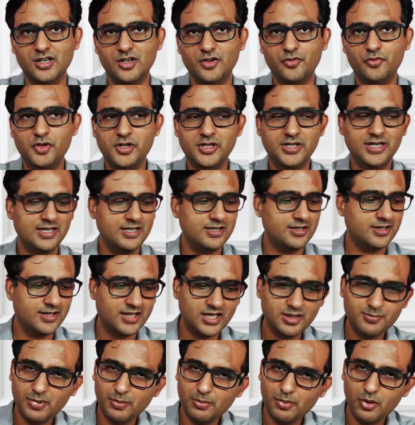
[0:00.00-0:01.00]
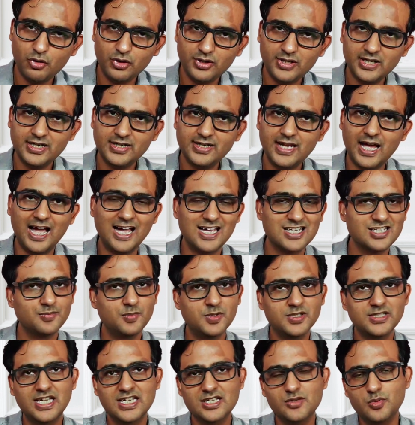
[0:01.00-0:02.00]
We can crib about it as
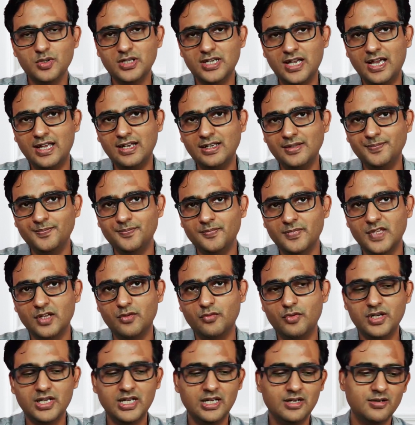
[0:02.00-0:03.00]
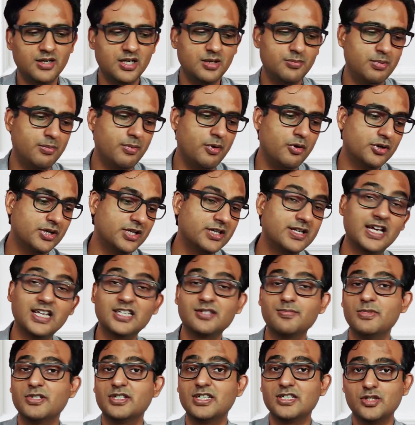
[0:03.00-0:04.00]
much as we can. We can crib about it as
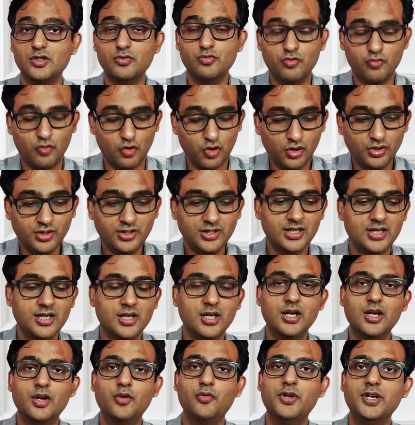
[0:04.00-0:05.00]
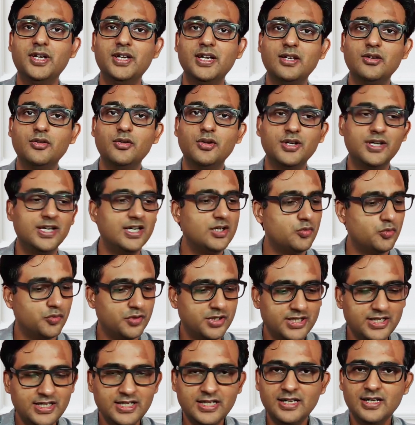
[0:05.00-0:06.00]
much as we want. We can, you know, get
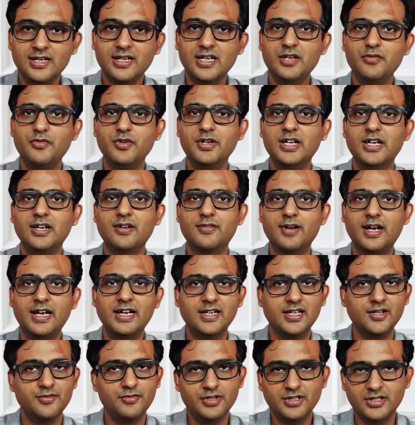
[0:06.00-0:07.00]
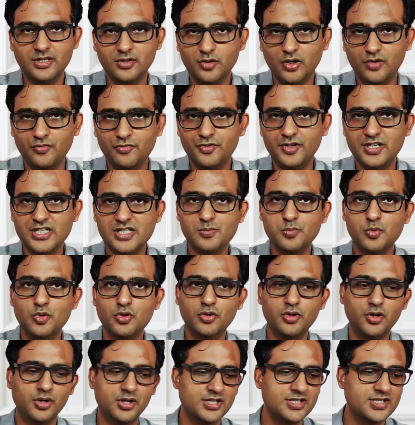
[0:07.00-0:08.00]
very angry. We can write everything on
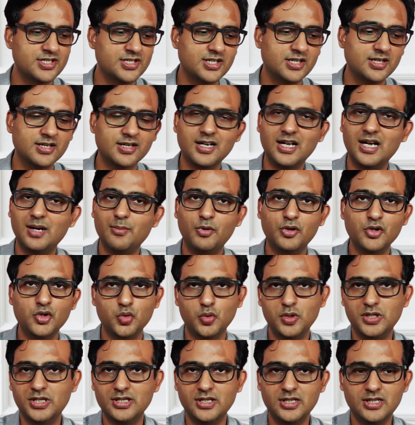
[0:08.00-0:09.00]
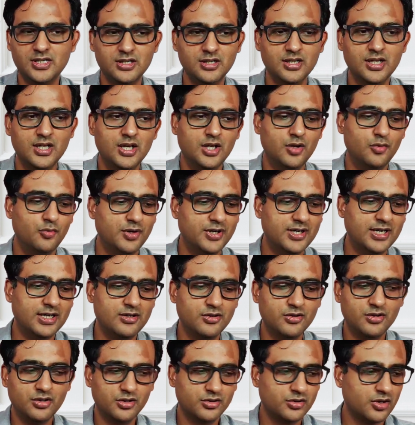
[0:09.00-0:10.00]
Facebook, on Instagram, on Twitter. We can,
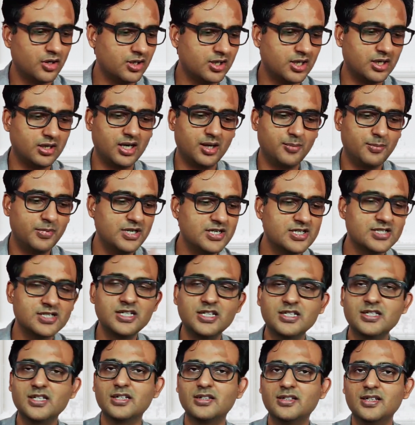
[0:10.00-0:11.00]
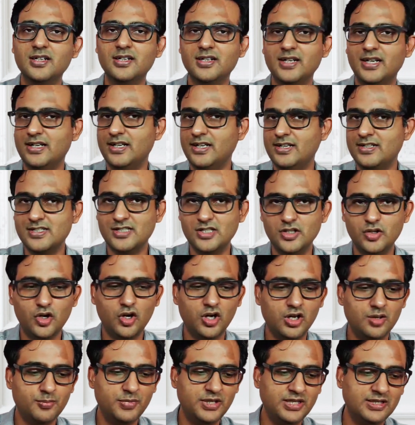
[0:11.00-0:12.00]
you know, talk amongst each other and, and say
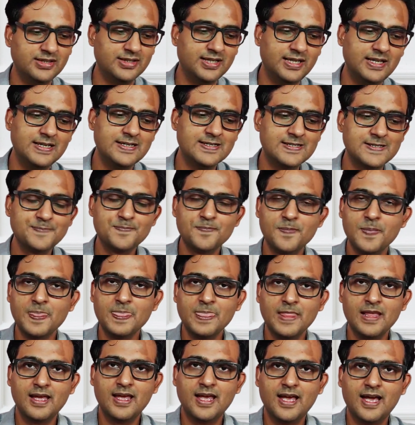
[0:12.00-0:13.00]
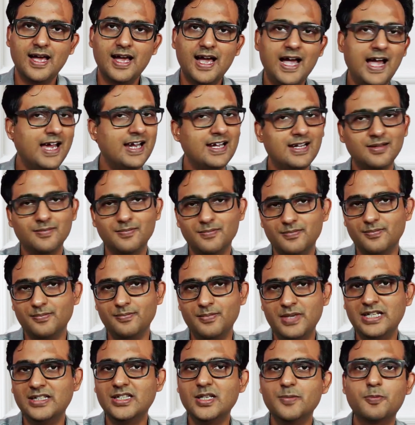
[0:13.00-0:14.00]
all mean things and
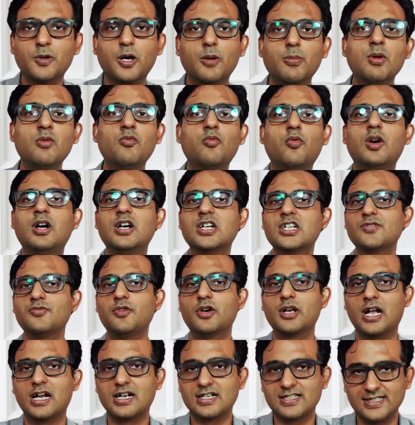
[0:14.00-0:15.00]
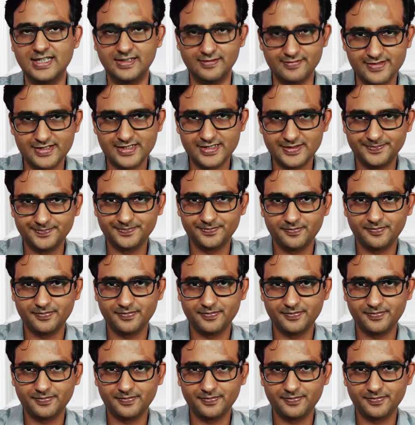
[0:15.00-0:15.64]
make the problem worse for ourselves.